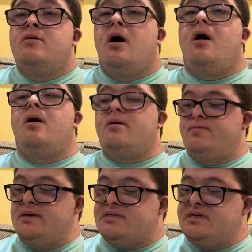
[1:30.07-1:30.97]
oh,
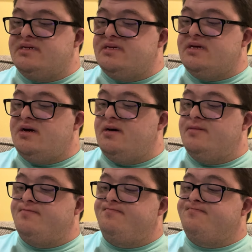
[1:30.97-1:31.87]
this is,
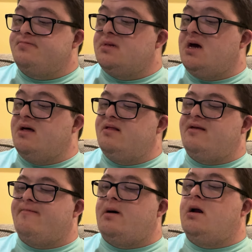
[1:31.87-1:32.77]
the
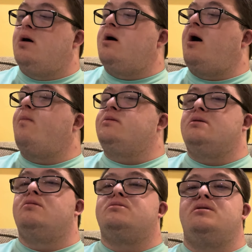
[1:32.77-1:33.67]
final
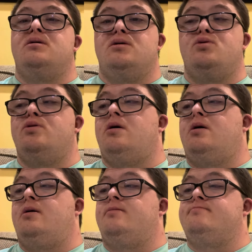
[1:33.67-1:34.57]
episode to,
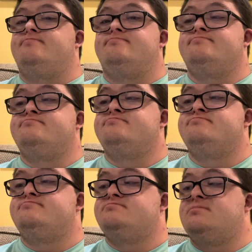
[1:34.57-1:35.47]
WWE
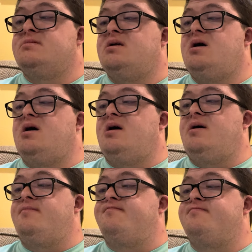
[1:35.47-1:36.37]

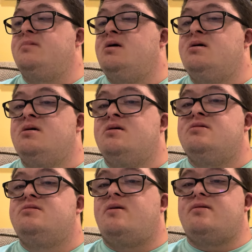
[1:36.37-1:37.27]

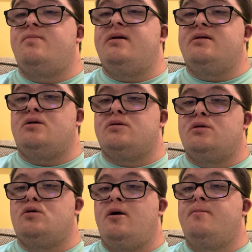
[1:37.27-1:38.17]
2024
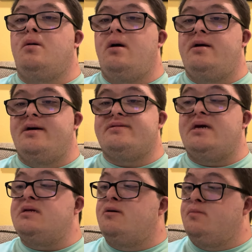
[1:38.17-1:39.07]

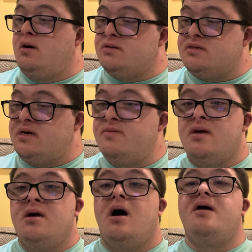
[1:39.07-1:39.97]
NXT No Mercy.
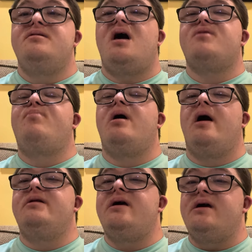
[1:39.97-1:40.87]
Our next
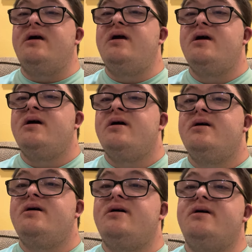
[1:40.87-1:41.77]
PLE
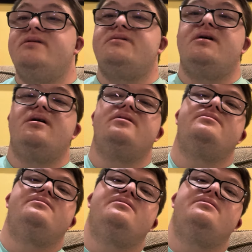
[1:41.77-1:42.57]
is in,